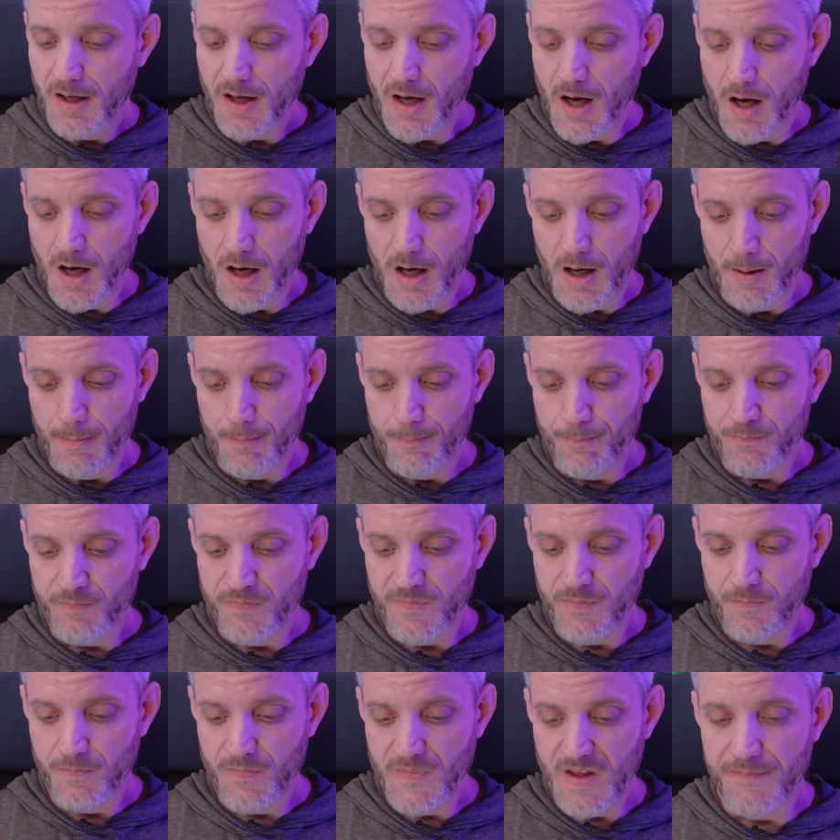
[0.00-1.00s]
Um,
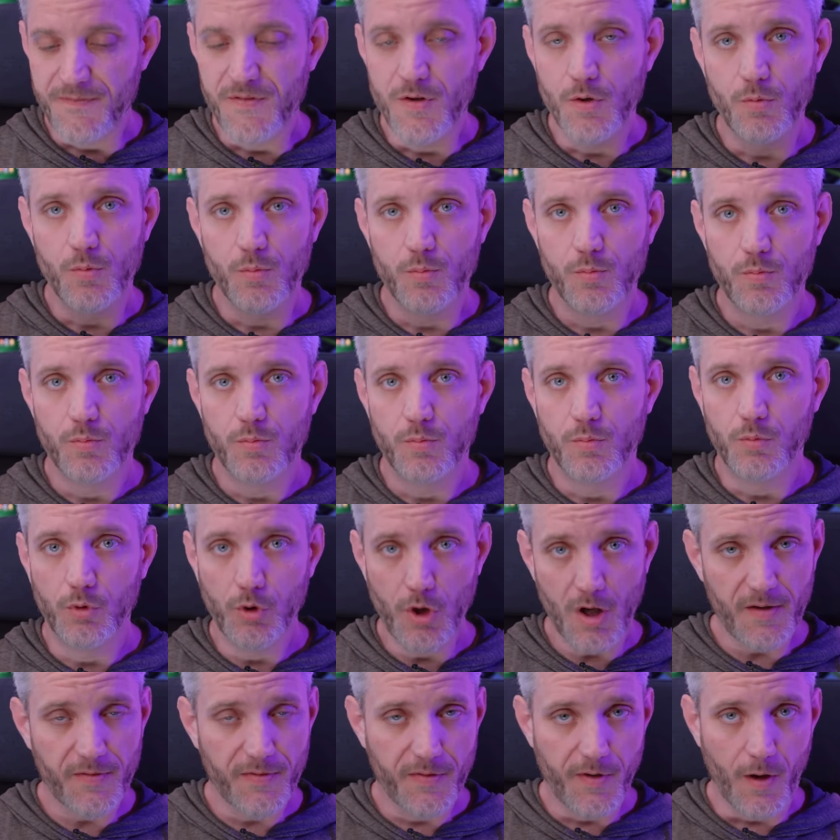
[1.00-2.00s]
if you
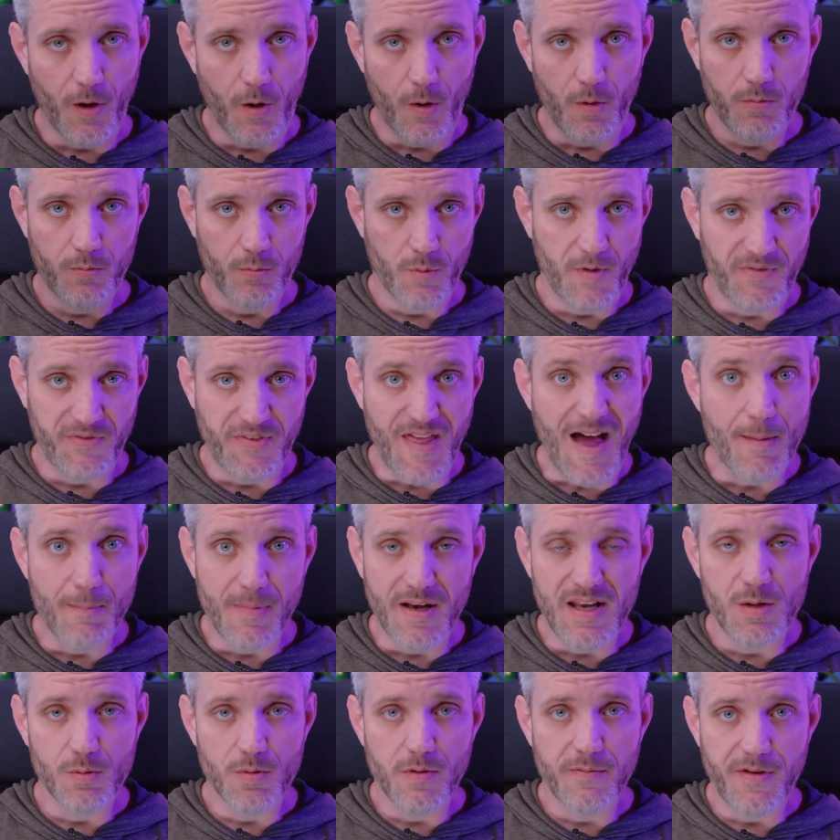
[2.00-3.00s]
look though, with that
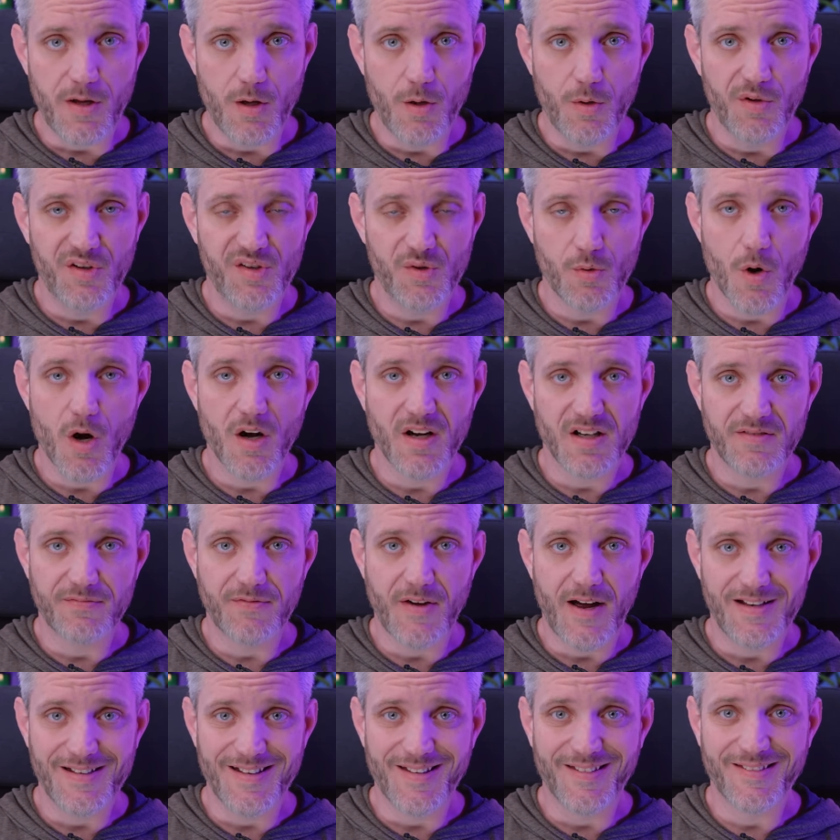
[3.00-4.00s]
many reviews, you are gonna
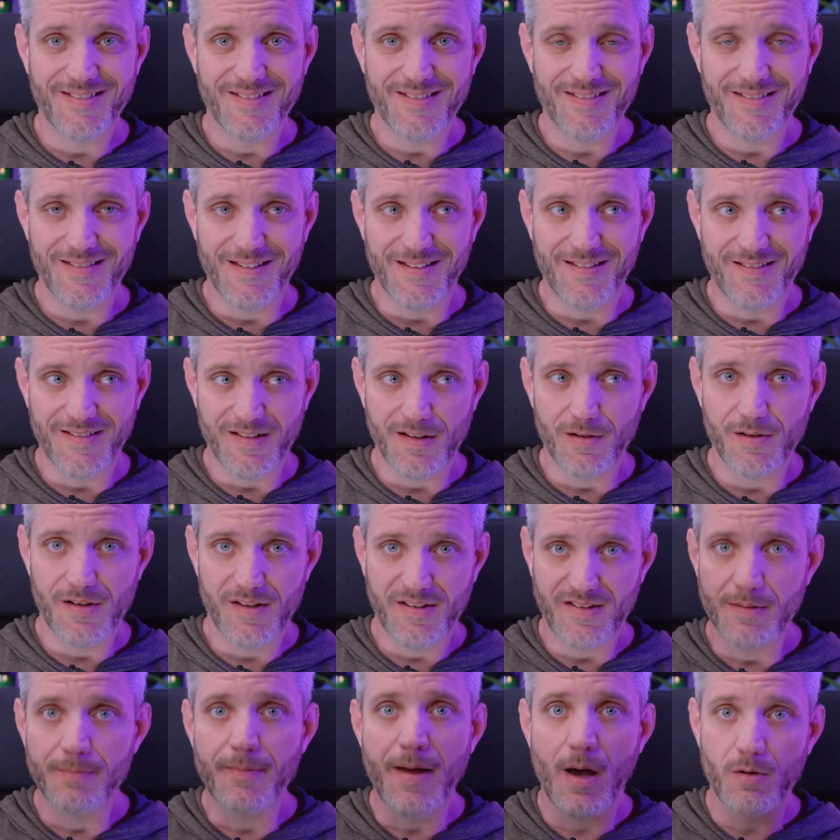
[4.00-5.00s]
find a, a
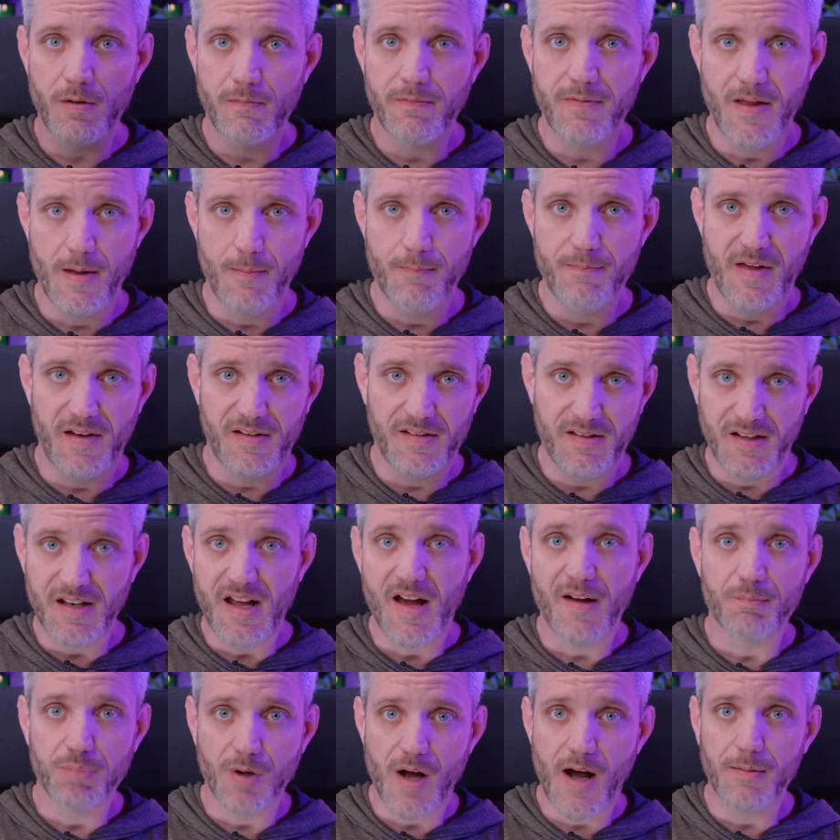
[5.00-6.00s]
serious amount of them that did
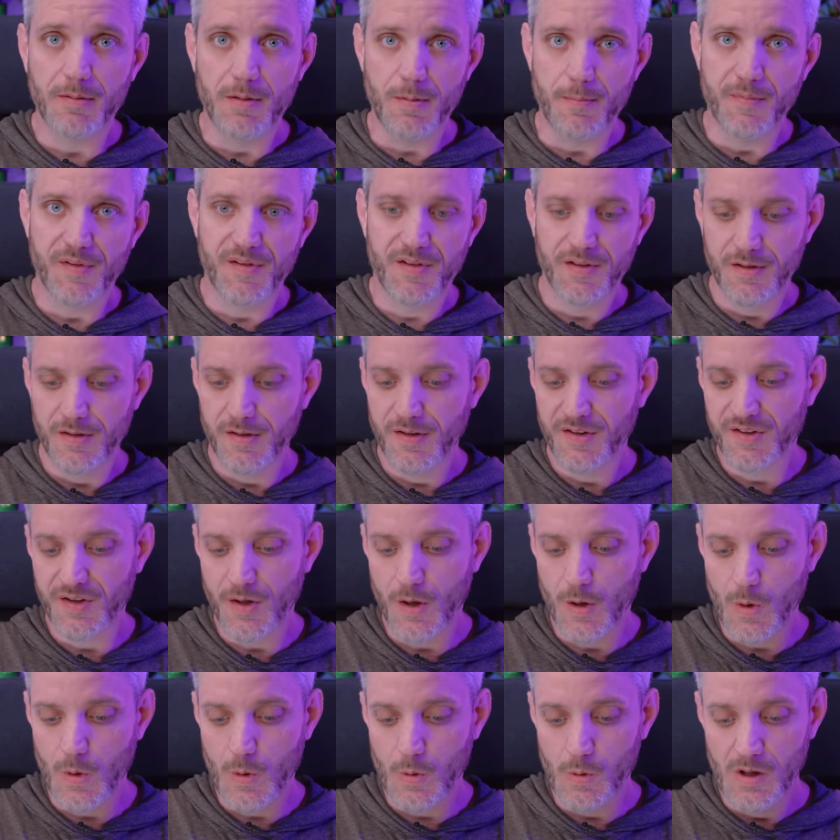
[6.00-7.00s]
have problems.
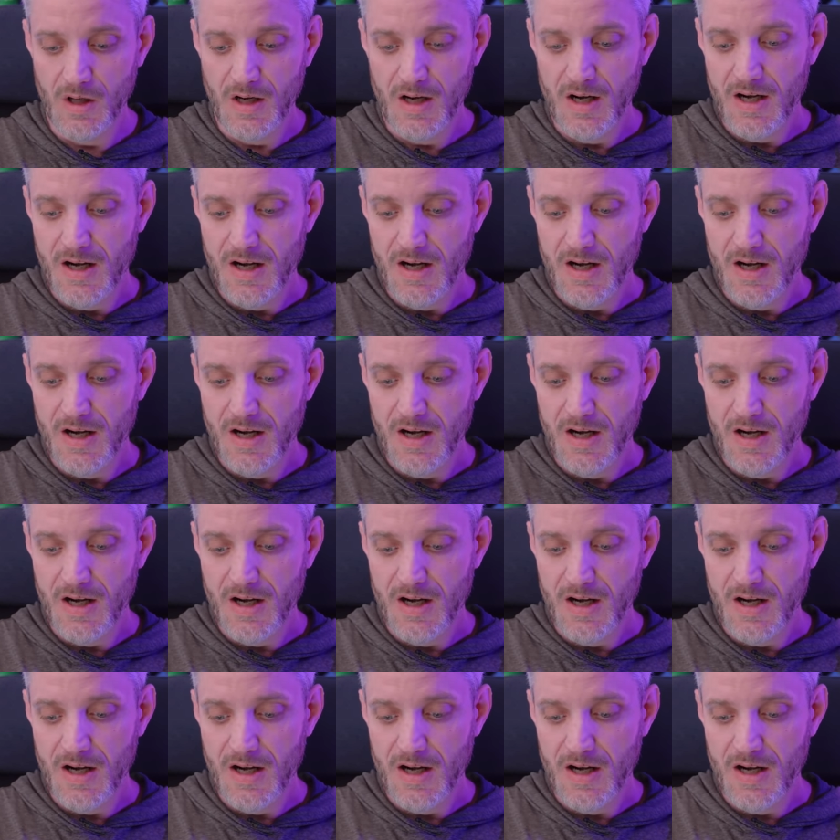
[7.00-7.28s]
So